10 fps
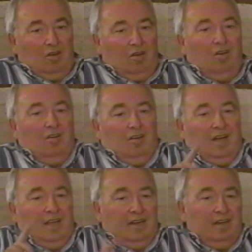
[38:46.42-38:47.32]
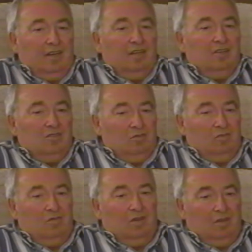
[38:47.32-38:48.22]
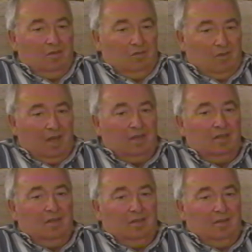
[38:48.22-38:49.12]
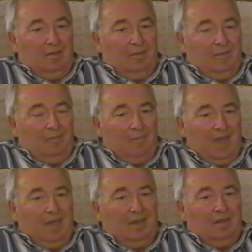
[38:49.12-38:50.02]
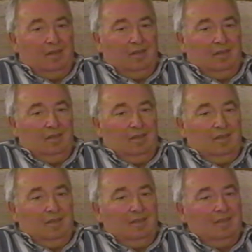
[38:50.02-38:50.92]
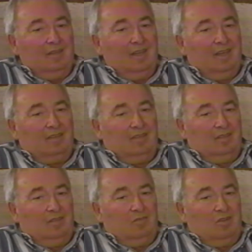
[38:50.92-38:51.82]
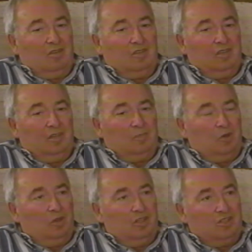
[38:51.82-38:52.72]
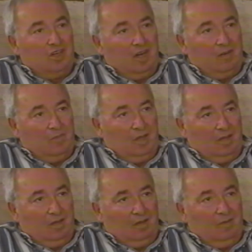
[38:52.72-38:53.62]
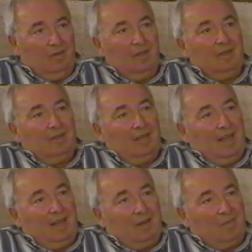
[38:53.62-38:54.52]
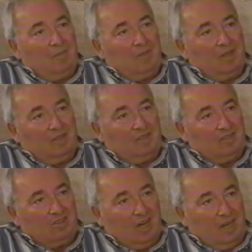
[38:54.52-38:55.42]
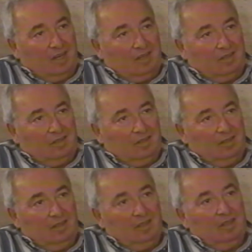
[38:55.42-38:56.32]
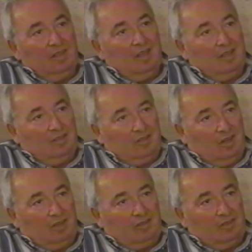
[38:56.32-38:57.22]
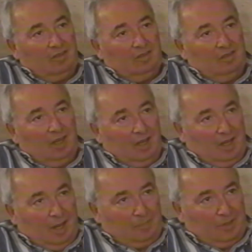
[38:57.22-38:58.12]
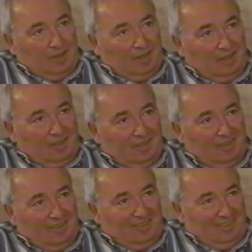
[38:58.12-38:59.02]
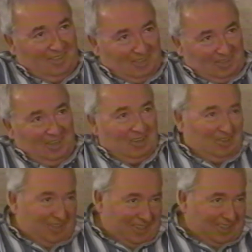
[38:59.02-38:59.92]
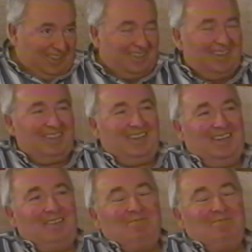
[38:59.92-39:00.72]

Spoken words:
Oh, I ran into one man that was in the Polish army that I remember as a child. He had a drugstore, apothec, they called it at that time.